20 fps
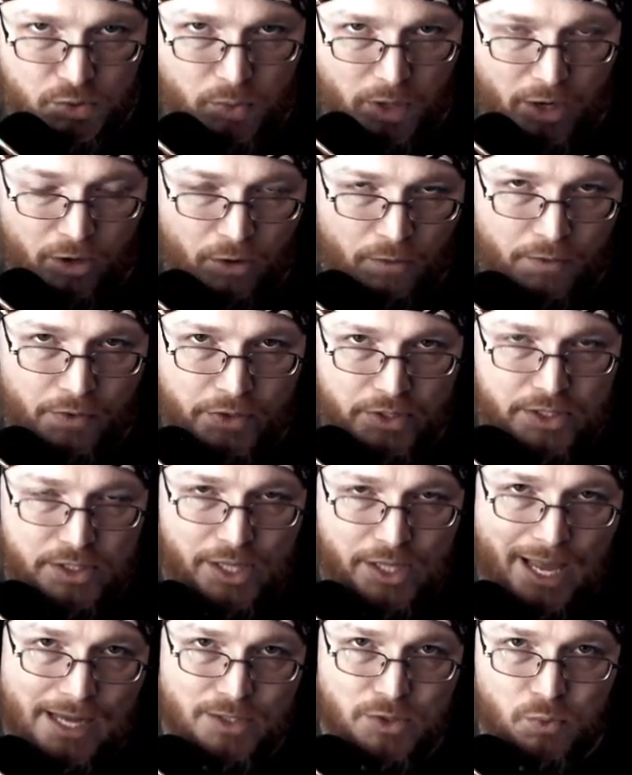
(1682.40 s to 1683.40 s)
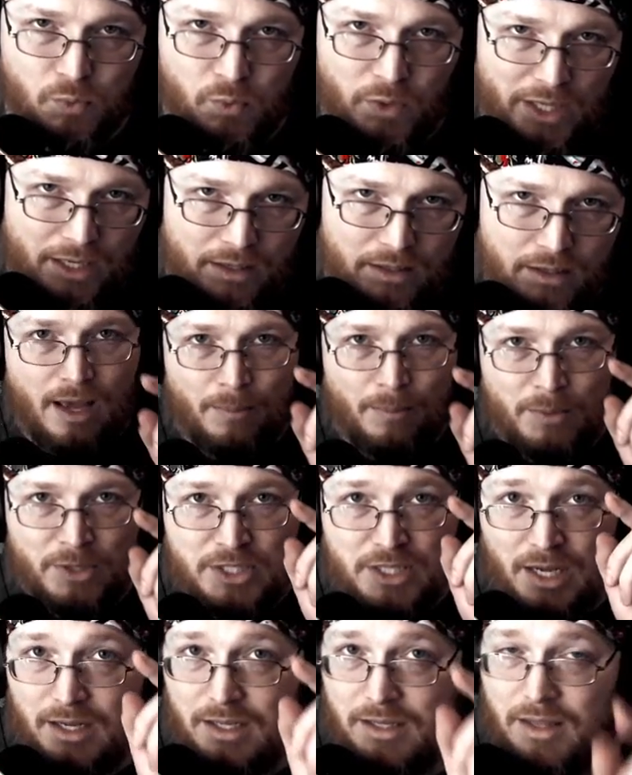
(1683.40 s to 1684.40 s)
sweat over this last week. I'm going
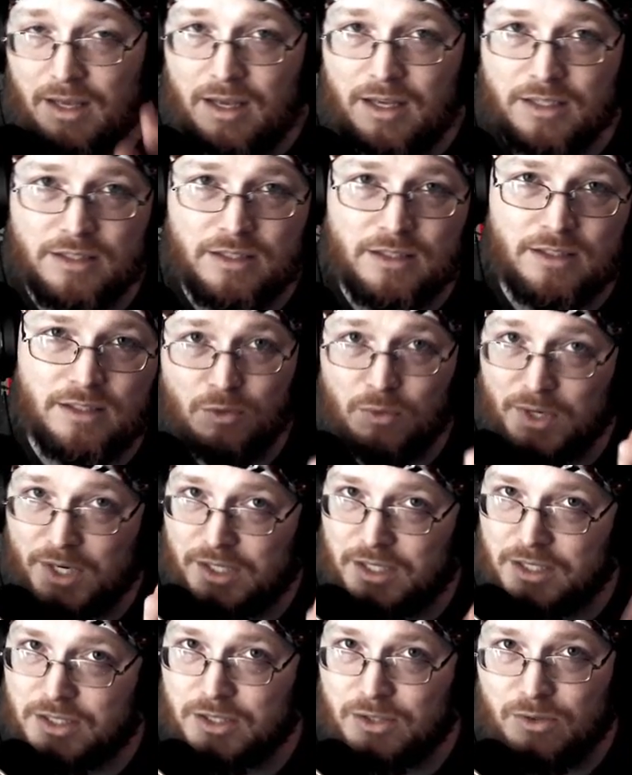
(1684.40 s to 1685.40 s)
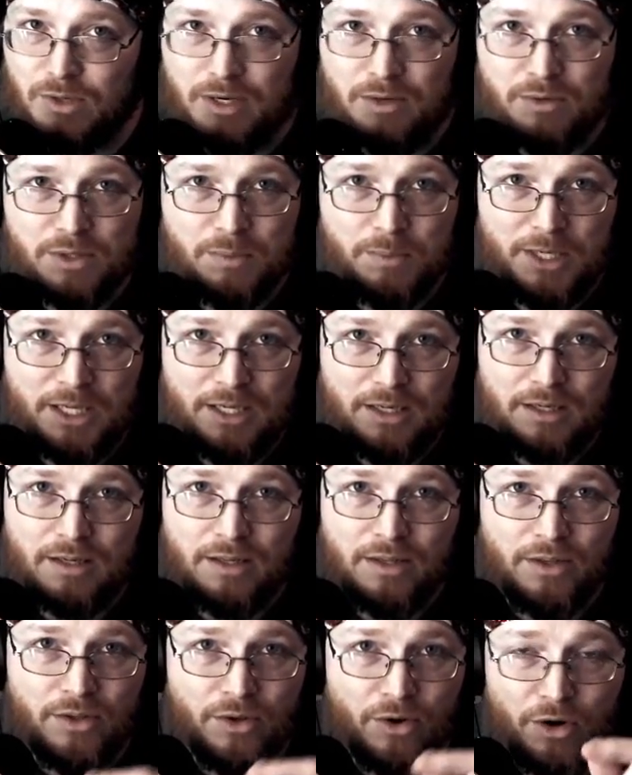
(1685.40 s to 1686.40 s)
to tell you this. You want to disagree with me
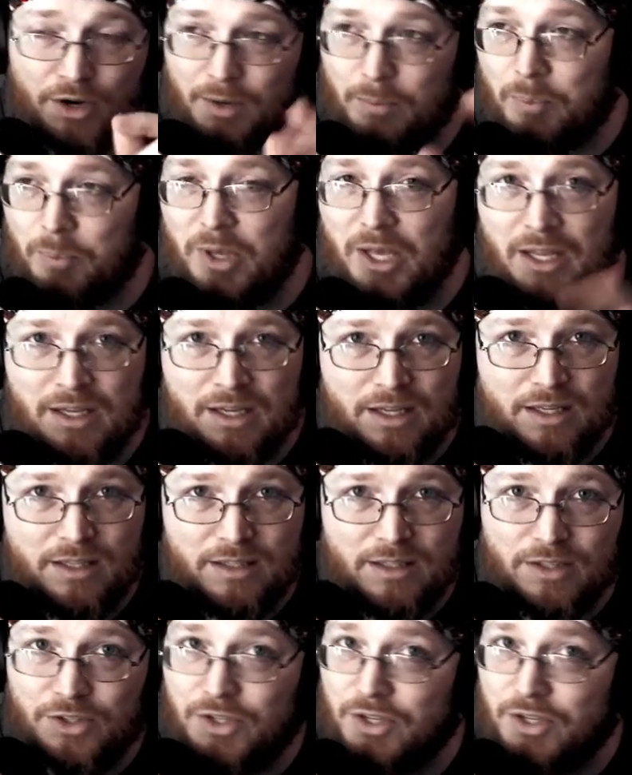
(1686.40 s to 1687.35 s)
on opinion?